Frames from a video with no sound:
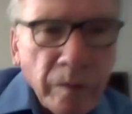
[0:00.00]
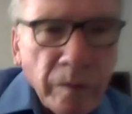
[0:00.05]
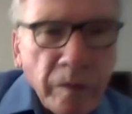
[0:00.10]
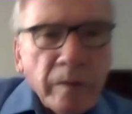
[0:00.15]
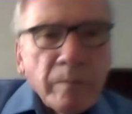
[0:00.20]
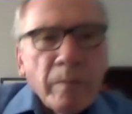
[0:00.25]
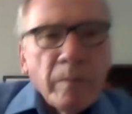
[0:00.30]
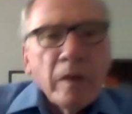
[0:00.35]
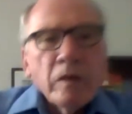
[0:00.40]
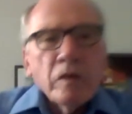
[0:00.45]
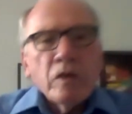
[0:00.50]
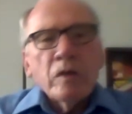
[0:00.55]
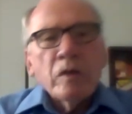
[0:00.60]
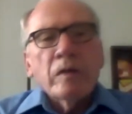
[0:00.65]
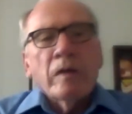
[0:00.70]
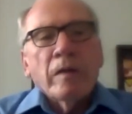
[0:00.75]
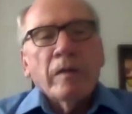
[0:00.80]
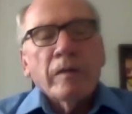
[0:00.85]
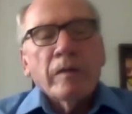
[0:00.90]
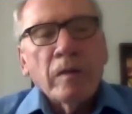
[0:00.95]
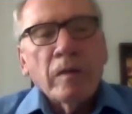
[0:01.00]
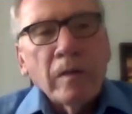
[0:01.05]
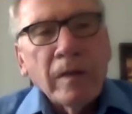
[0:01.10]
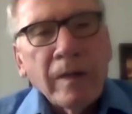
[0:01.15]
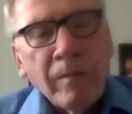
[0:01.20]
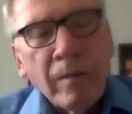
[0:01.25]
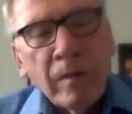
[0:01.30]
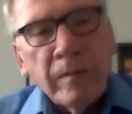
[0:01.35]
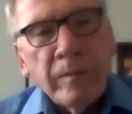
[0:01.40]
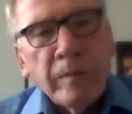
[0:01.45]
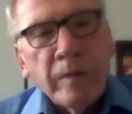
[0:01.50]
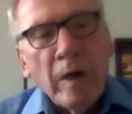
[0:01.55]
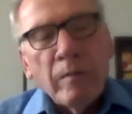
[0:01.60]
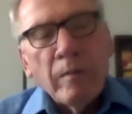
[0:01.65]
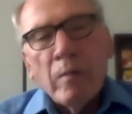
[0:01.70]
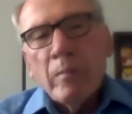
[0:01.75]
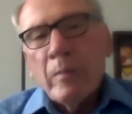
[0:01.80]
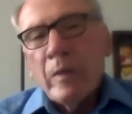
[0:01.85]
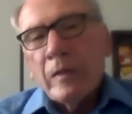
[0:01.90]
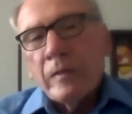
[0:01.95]
you did mention another level of
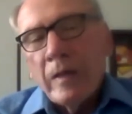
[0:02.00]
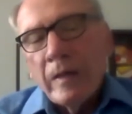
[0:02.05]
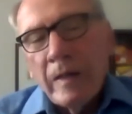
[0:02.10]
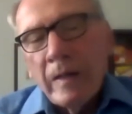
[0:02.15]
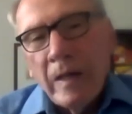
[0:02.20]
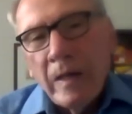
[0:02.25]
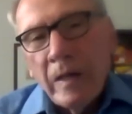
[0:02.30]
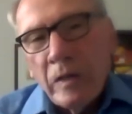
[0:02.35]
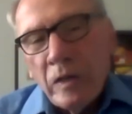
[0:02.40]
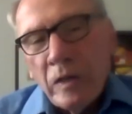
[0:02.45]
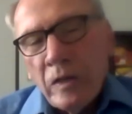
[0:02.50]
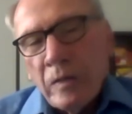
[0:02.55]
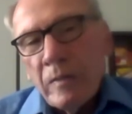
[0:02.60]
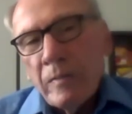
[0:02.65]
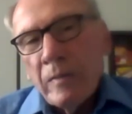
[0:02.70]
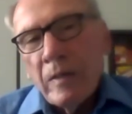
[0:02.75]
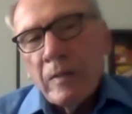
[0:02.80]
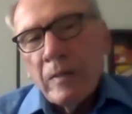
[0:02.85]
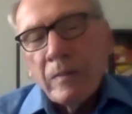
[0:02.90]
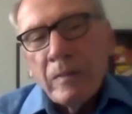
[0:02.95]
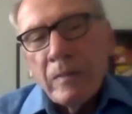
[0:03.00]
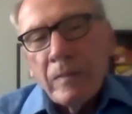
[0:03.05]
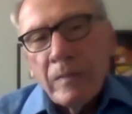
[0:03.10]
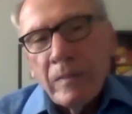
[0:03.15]
government that has, uh,